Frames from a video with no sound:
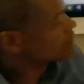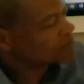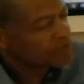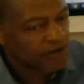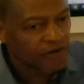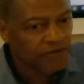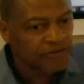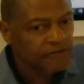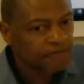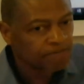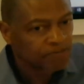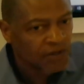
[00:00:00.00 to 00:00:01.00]
females.
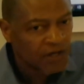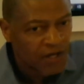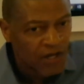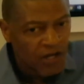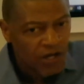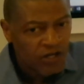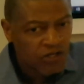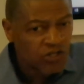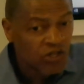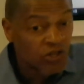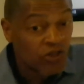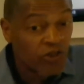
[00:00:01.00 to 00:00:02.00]

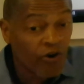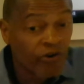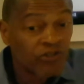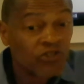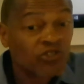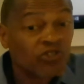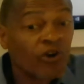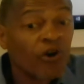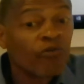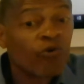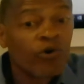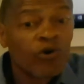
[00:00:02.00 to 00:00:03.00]
There are
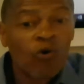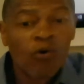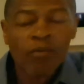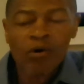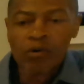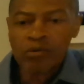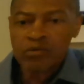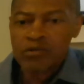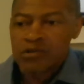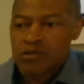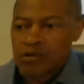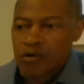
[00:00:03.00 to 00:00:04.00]
steroid
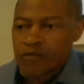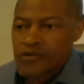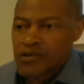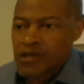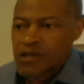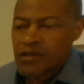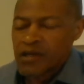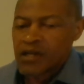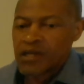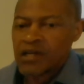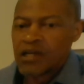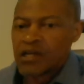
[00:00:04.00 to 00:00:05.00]
hormones. So if there's anything
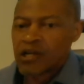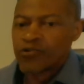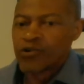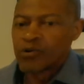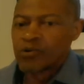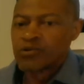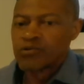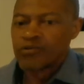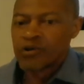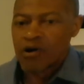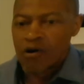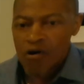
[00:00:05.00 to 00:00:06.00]
key and critical to
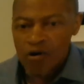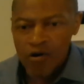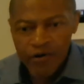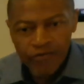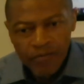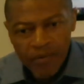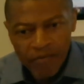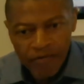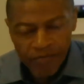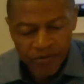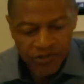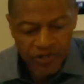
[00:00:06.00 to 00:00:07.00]
recall and remember from this